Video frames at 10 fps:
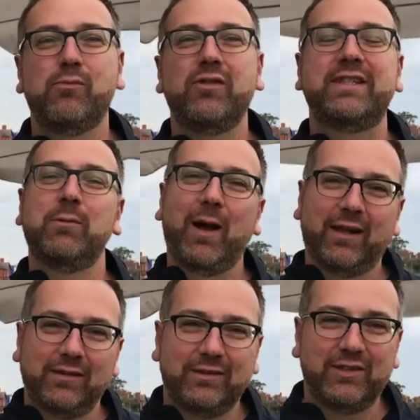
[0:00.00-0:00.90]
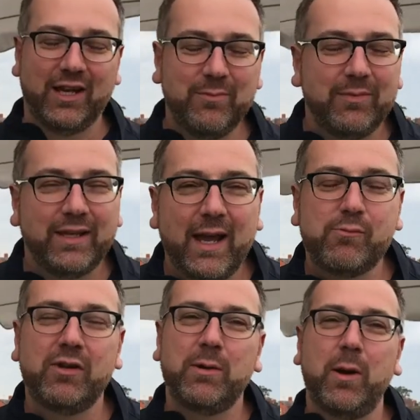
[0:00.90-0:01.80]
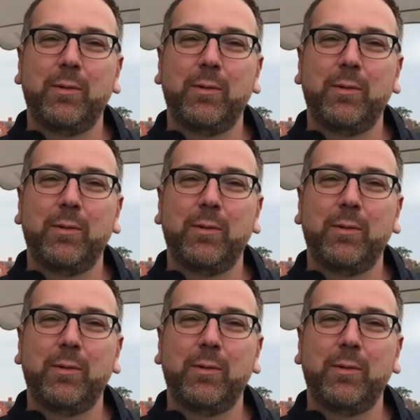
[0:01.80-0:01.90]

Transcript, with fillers: Pretty well, Jim. Yeah, pretty well.